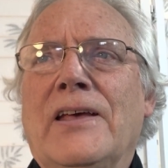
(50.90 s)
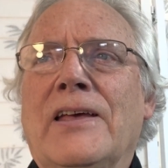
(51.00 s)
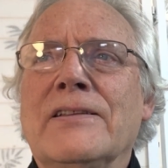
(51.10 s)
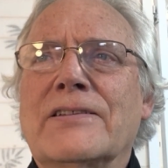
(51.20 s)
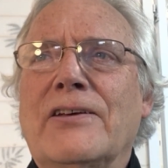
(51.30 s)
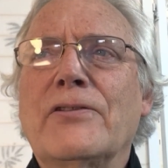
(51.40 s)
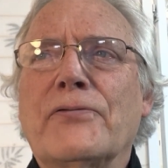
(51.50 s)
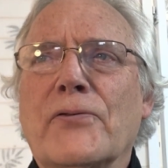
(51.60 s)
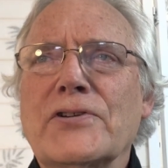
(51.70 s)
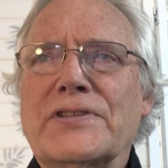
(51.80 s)
until the
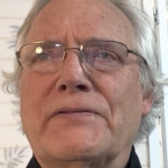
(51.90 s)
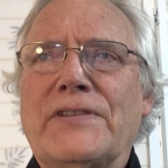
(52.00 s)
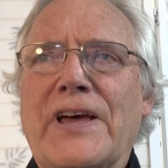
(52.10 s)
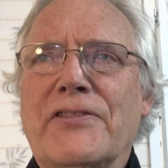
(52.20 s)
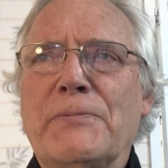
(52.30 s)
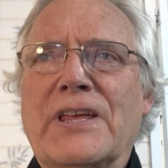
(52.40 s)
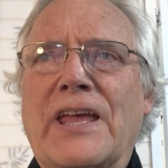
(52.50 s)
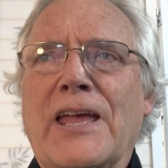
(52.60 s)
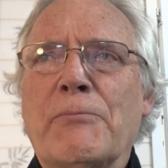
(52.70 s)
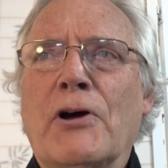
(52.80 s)
force of death
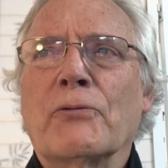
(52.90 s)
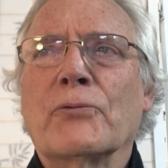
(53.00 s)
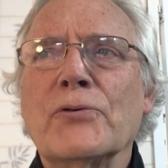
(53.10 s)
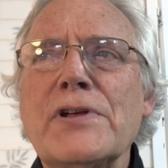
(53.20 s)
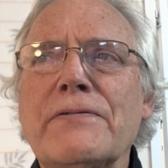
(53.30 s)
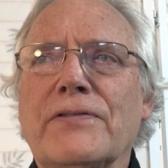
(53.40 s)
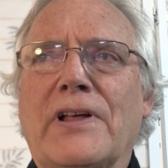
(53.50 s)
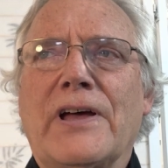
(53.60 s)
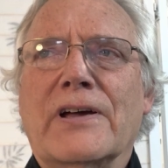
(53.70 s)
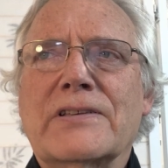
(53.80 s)
became a
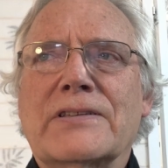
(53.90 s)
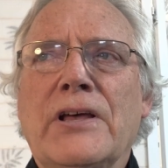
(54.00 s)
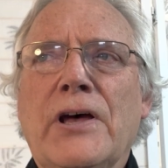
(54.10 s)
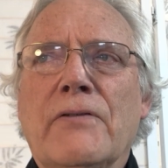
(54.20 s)
reflex